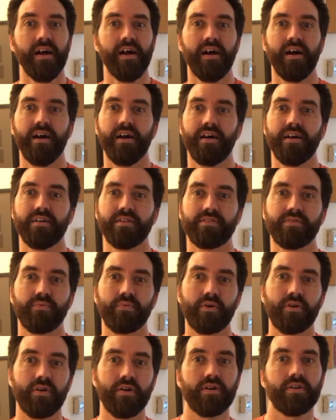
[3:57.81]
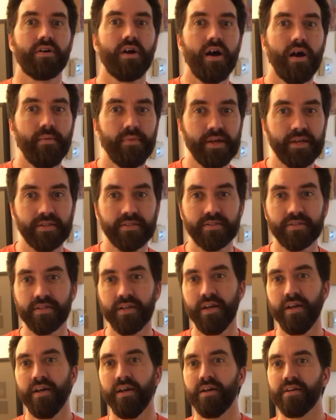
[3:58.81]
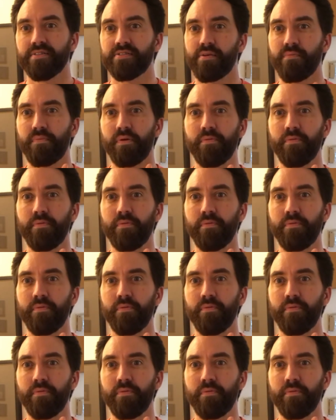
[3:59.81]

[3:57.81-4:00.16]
uh, to work on comics. Some